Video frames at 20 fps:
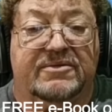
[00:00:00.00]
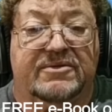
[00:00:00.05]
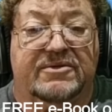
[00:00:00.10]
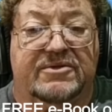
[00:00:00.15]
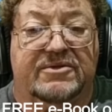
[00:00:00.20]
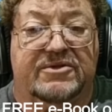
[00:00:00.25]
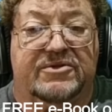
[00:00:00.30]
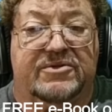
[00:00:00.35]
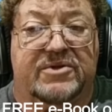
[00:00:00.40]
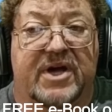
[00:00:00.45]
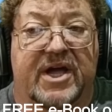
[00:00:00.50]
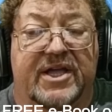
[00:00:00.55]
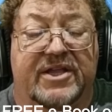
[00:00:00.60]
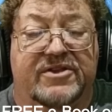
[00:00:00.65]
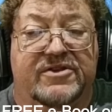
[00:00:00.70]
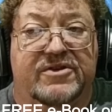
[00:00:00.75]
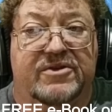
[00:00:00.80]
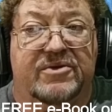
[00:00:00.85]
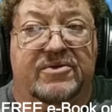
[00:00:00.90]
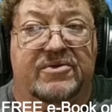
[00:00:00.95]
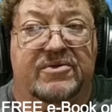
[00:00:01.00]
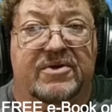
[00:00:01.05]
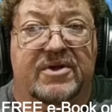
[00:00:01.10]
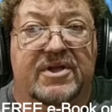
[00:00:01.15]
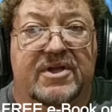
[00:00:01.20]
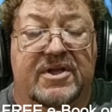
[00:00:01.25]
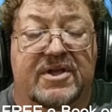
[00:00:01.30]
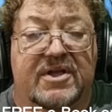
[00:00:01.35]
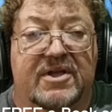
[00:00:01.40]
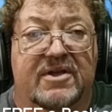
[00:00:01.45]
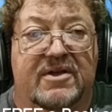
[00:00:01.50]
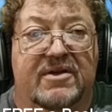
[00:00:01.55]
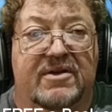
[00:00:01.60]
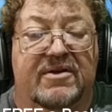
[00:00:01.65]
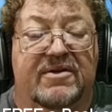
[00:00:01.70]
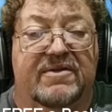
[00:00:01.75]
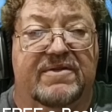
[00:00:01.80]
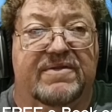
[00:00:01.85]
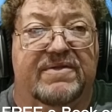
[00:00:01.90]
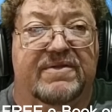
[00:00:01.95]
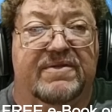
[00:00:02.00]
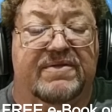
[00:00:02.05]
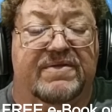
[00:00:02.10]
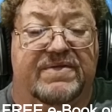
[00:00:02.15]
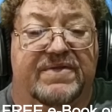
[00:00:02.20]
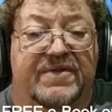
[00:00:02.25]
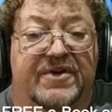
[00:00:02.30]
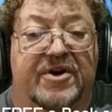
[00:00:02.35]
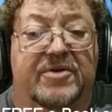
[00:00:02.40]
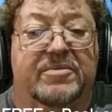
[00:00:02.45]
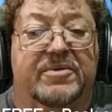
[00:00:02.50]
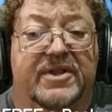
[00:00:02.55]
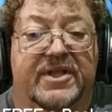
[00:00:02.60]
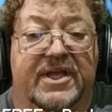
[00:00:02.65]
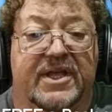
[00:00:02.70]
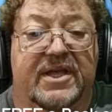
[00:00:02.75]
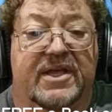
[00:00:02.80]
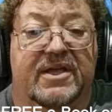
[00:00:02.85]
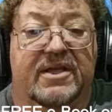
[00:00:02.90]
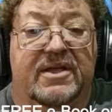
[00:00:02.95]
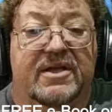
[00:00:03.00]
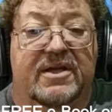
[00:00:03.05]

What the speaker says: try to verbally